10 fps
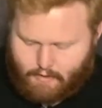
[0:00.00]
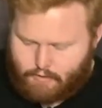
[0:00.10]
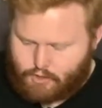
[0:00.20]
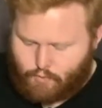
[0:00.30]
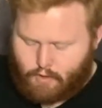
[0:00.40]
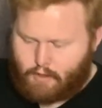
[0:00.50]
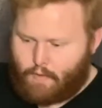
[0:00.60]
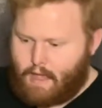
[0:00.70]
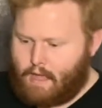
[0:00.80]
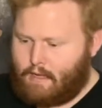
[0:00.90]
So we're gonna go
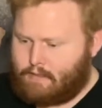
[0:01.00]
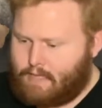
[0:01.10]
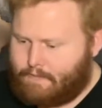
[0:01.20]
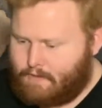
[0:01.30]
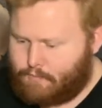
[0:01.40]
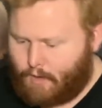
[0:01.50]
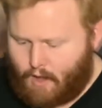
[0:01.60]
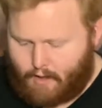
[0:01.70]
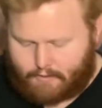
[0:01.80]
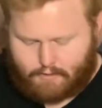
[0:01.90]
ahead and set this
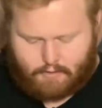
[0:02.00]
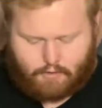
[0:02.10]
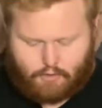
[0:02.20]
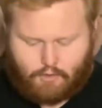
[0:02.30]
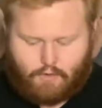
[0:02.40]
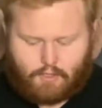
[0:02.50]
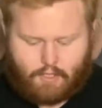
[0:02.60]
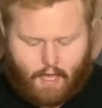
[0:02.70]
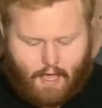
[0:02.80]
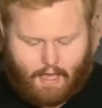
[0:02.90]
box to the
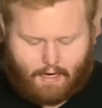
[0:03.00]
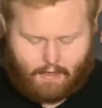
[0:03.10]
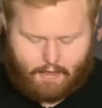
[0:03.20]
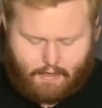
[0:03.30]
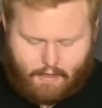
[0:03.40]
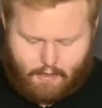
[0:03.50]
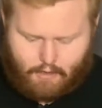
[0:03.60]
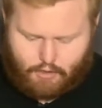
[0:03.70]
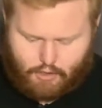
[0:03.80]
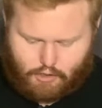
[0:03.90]
side
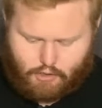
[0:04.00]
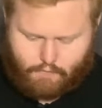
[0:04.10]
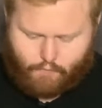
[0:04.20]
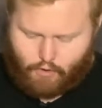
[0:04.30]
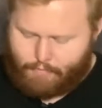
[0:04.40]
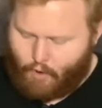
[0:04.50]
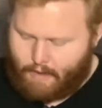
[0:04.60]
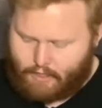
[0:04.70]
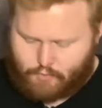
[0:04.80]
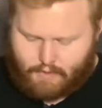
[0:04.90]
just for the
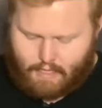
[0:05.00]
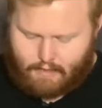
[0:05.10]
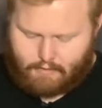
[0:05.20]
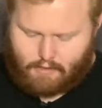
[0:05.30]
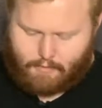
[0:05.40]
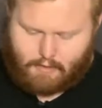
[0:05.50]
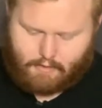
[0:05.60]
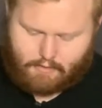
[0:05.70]
moment as we get into some of these